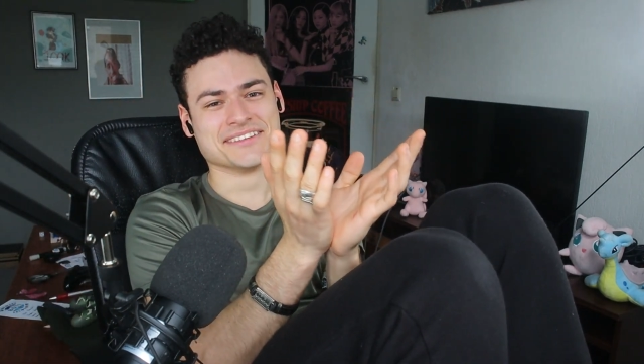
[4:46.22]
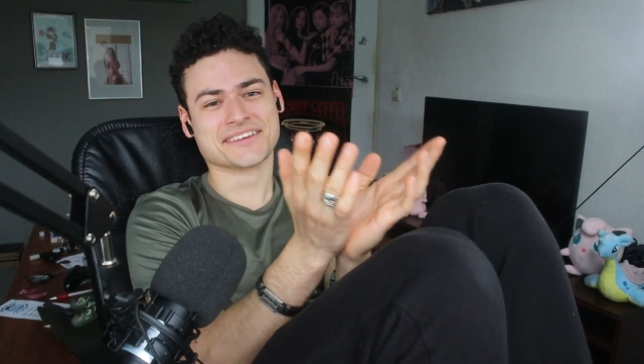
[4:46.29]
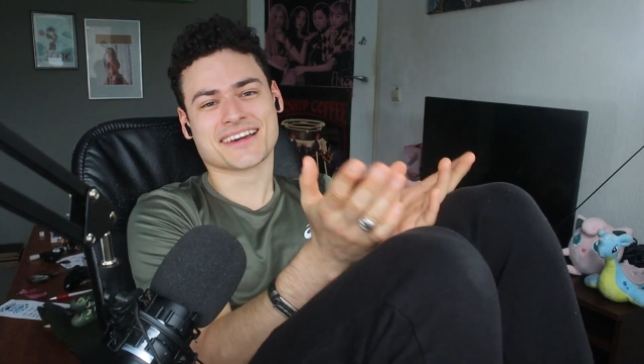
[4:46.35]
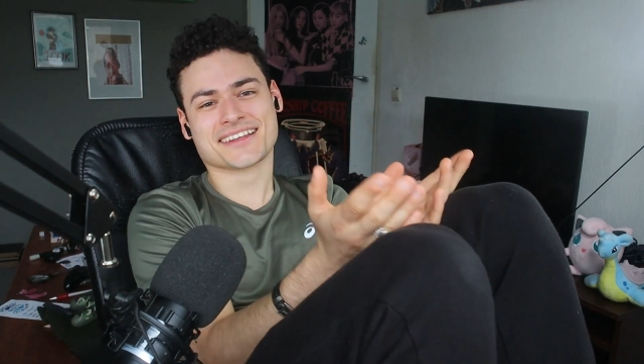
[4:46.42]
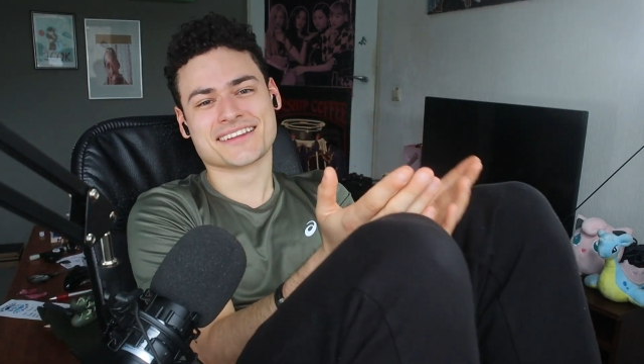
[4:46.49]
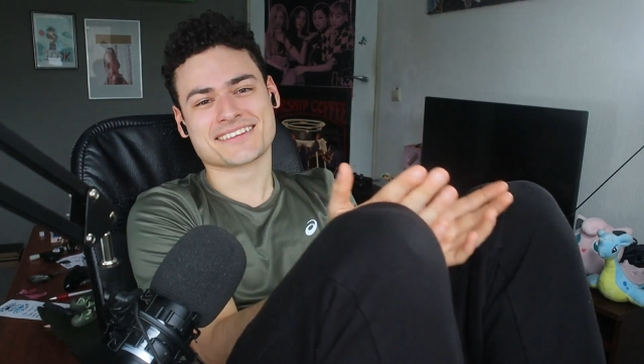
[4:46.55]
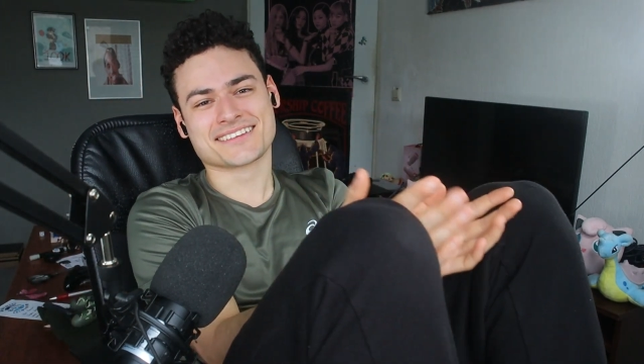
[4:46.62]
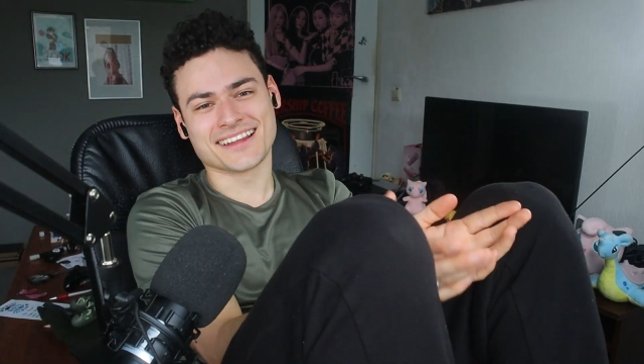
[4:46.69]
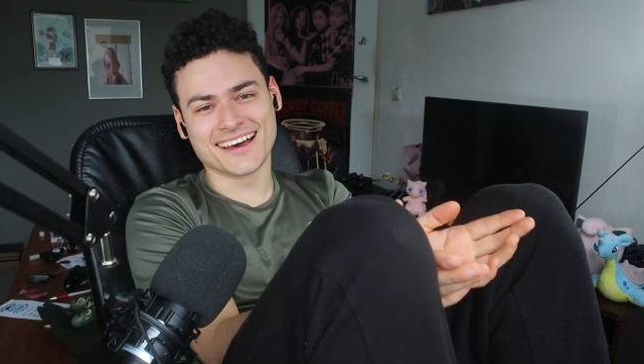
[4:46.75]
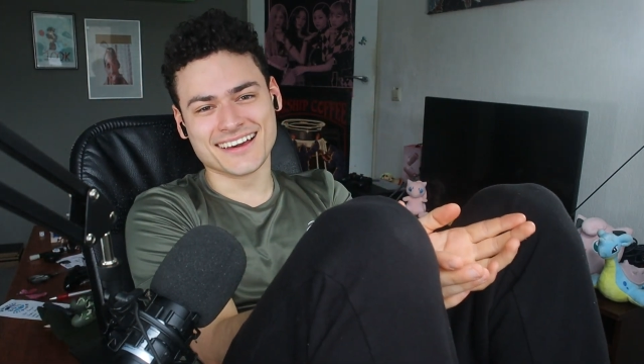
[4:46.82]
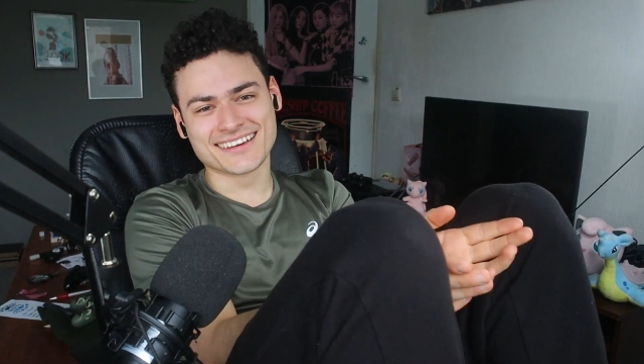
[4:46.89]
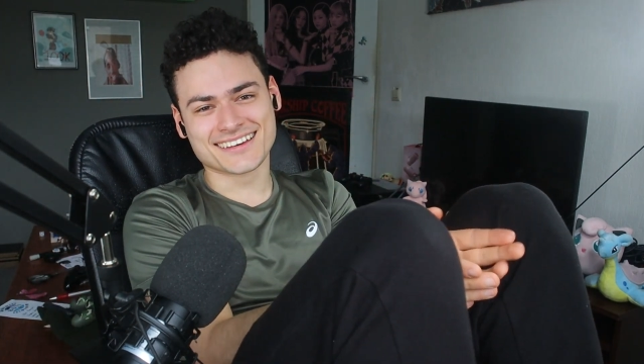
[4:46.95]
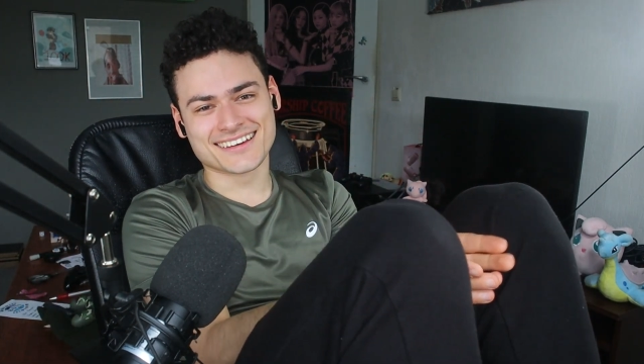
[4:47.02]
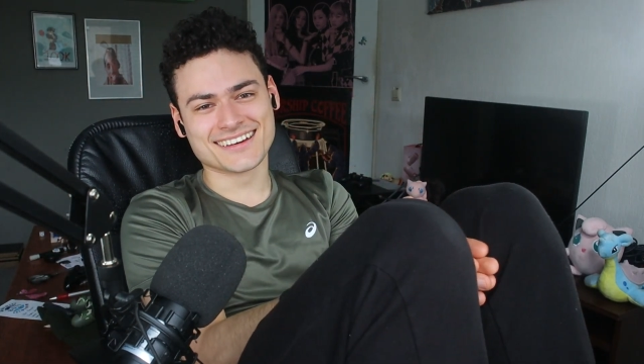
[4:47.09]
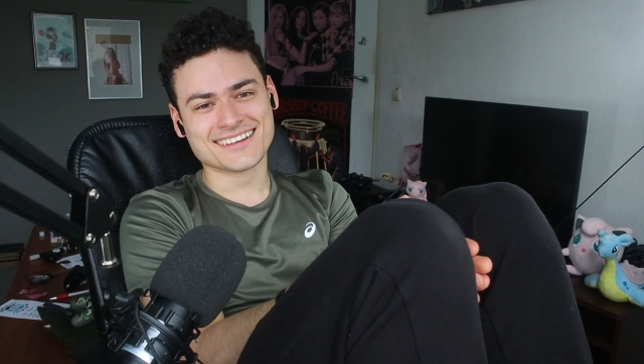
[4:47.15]
You can
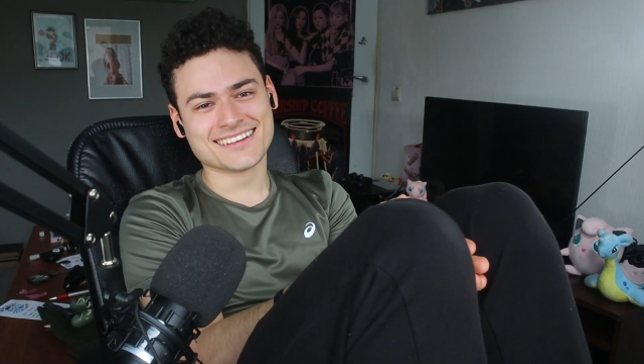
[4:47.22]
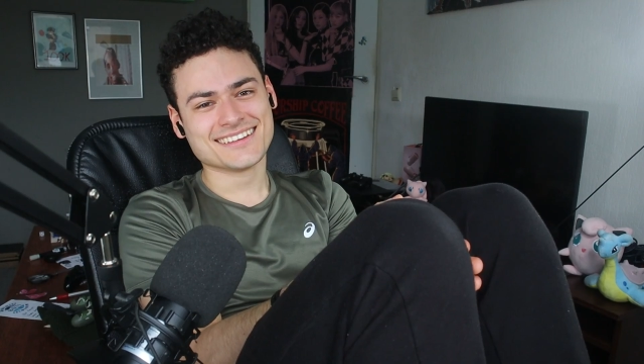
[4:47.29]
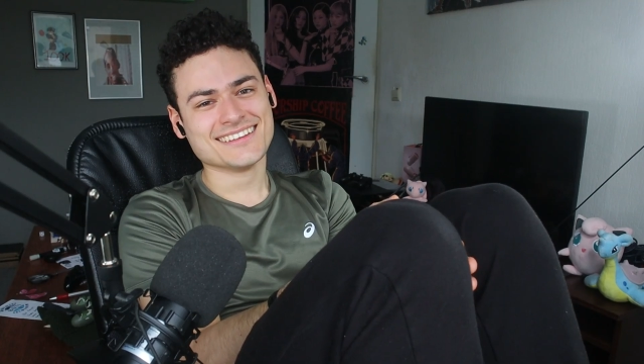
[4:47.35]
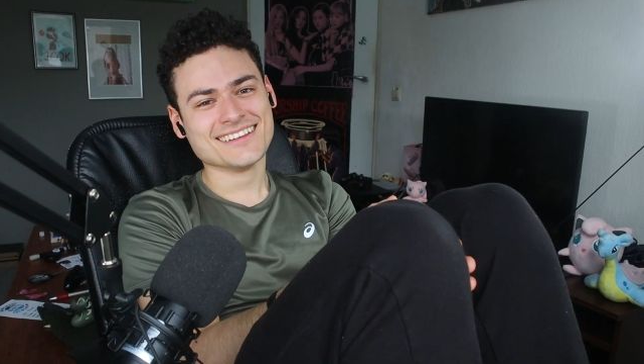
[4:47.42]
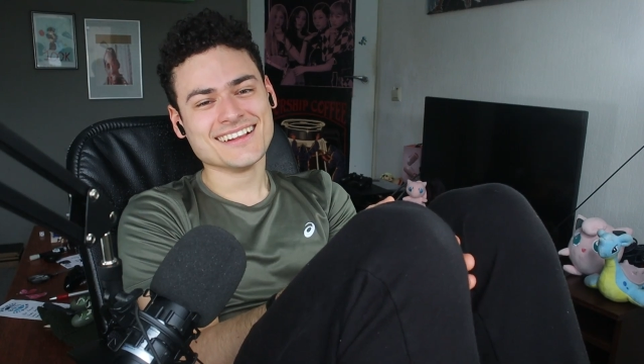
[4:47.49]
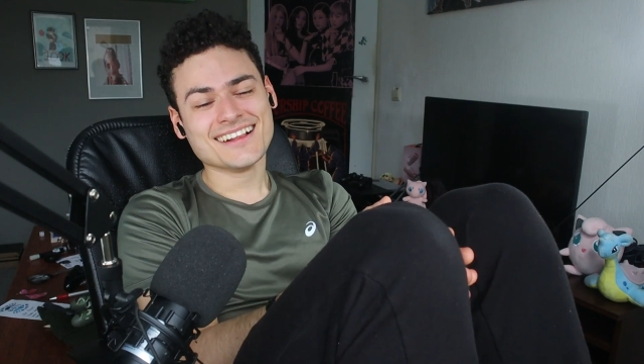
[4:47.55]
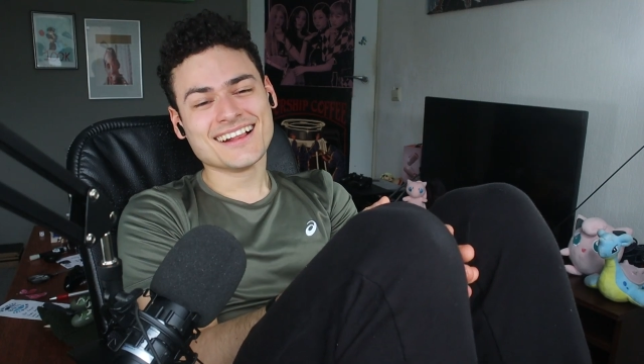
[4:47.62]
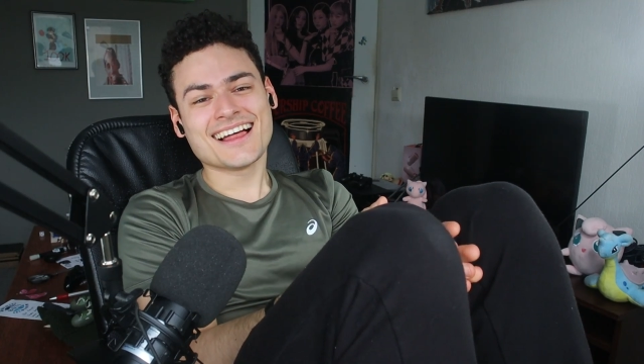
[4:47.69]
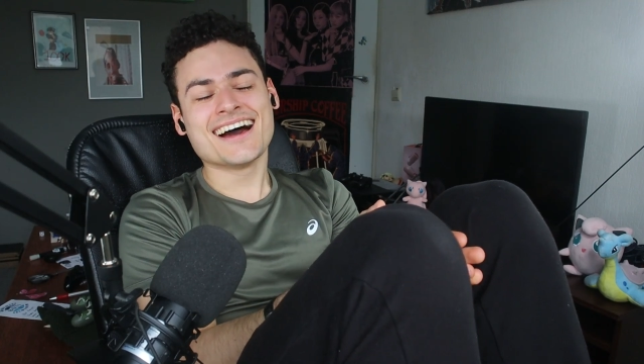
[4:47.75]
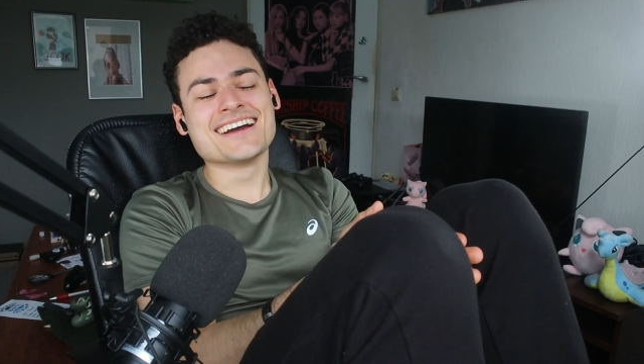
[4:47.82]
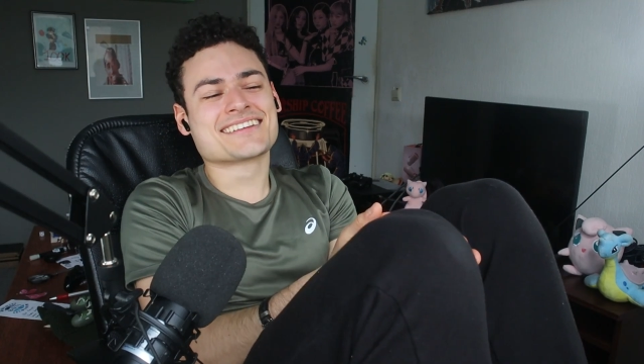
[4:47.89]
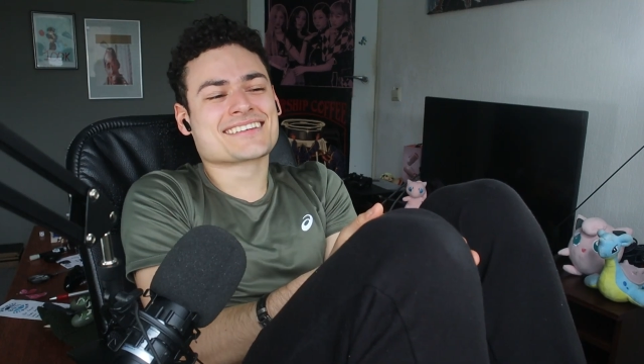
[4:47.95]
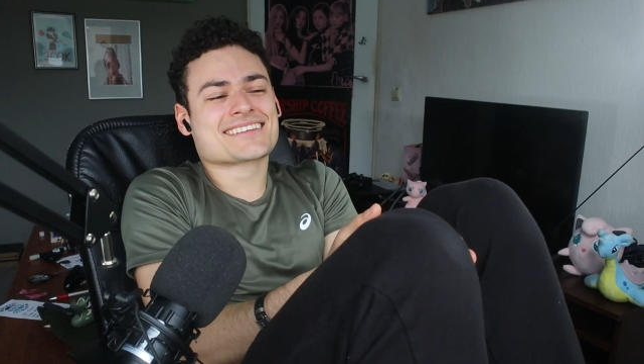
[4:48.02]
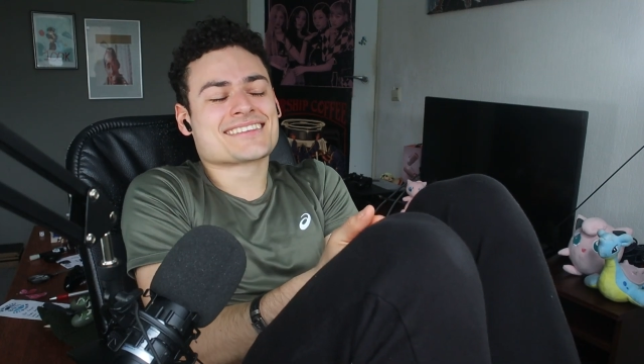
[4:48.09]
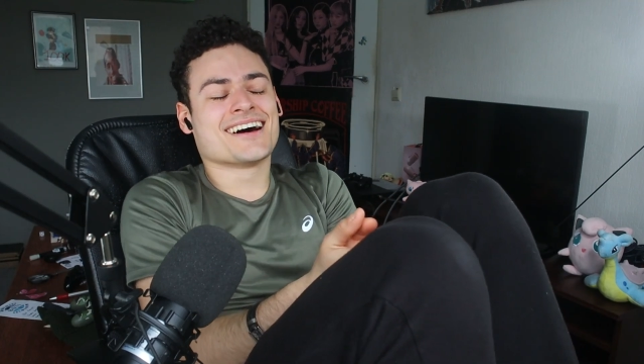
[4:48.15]
dislike it.
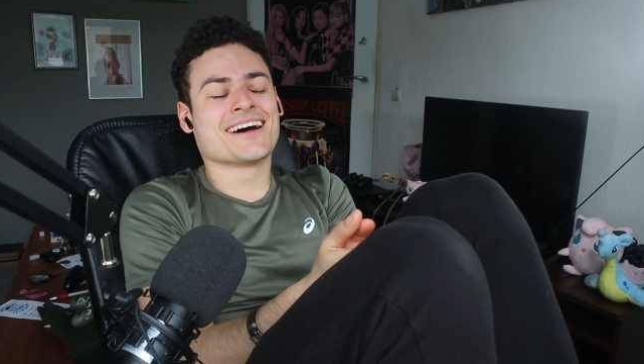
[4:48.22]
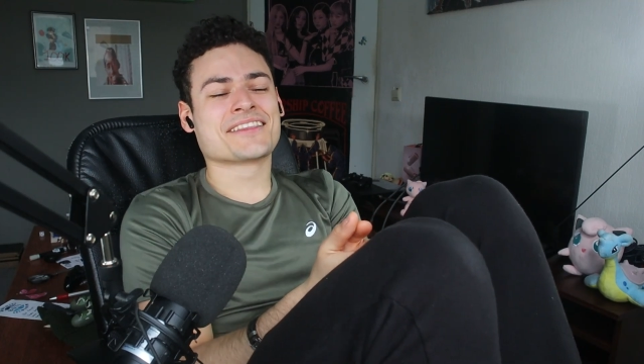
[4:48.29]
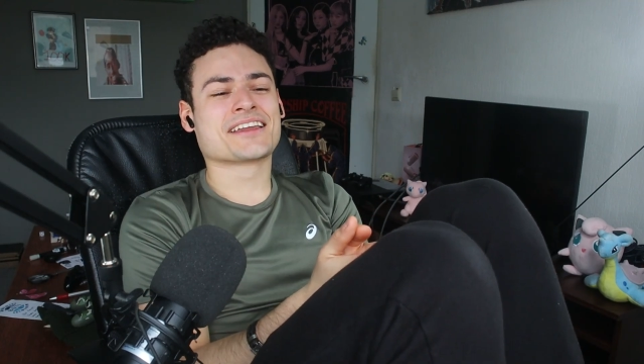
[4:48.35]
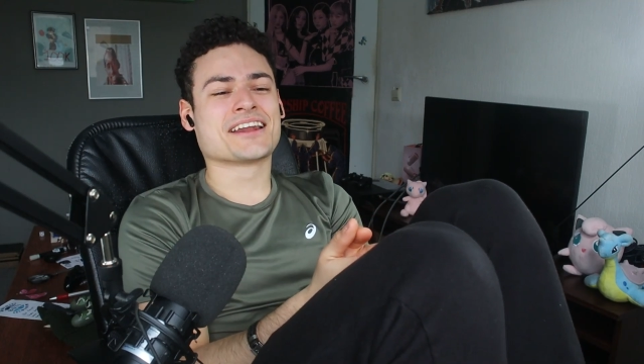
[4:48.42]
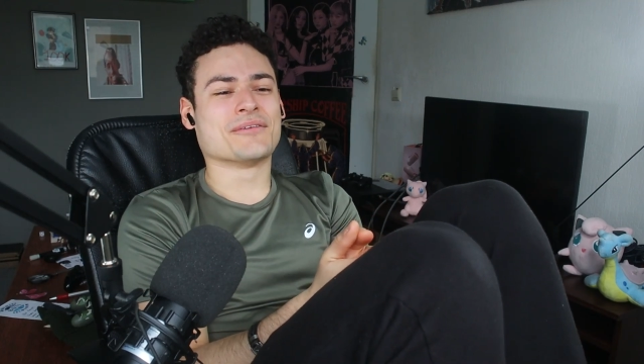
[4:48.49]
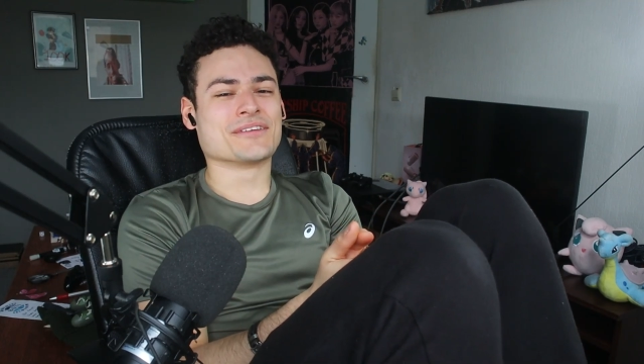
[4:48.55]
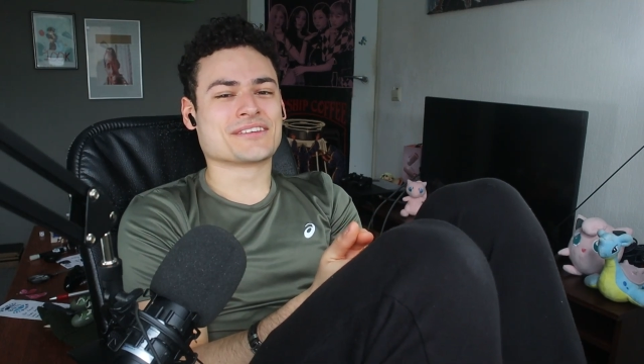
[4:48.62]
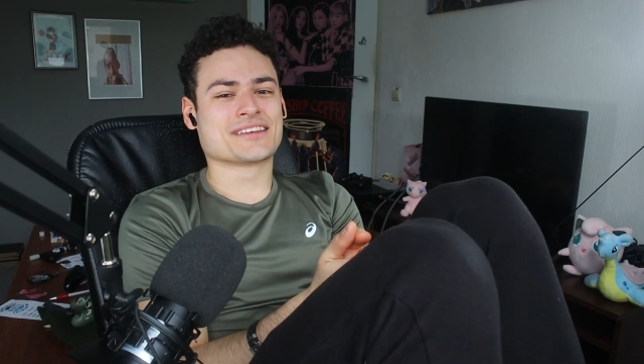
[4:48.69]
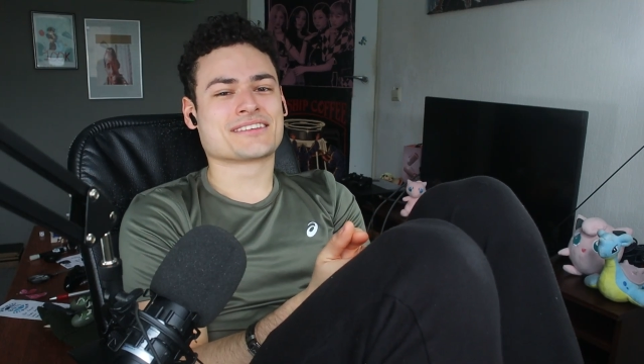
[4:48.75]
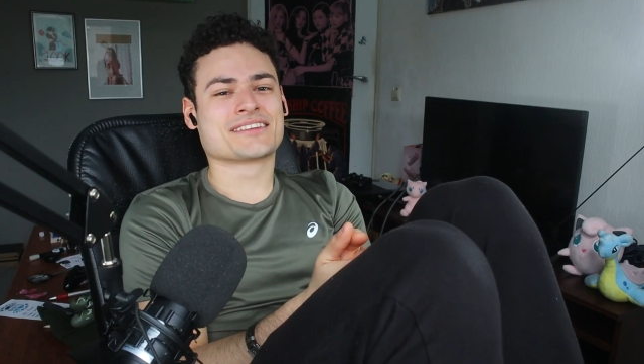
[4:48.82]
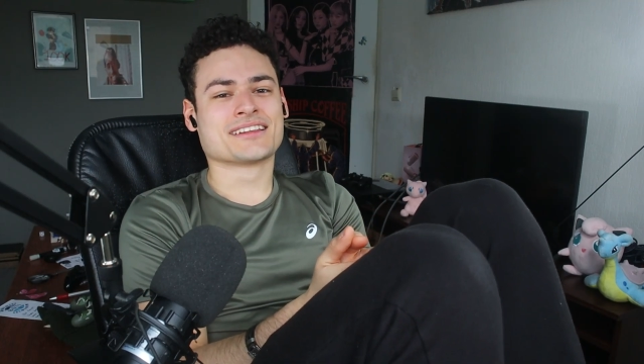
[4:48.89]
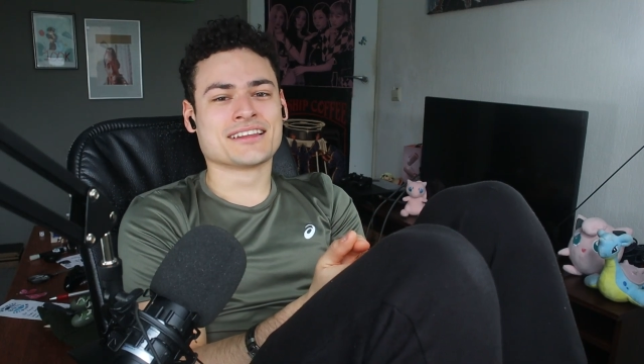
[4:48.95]
I just thought that it was just